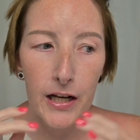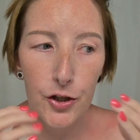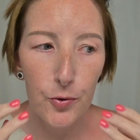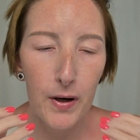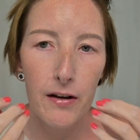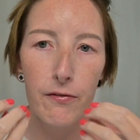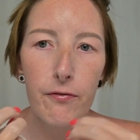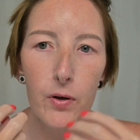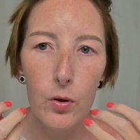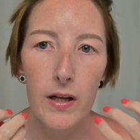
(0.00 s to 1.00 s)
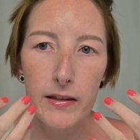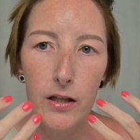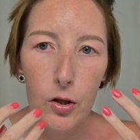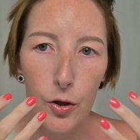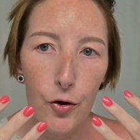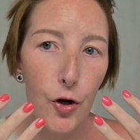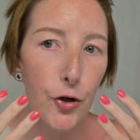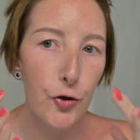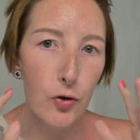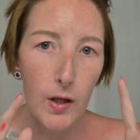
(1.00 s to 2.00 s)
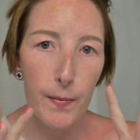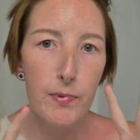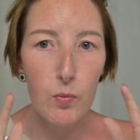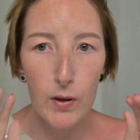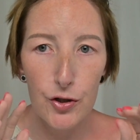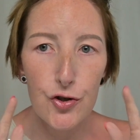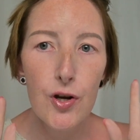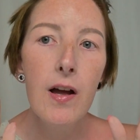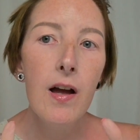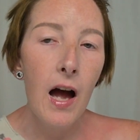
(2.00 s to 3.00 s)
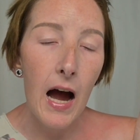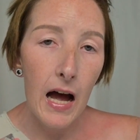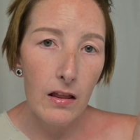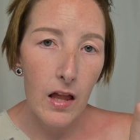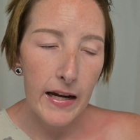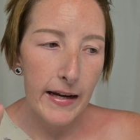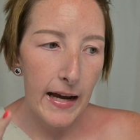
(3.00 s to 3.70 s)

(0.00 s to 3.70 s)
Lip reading: and you can't feel like the glitter on your lips, which I like.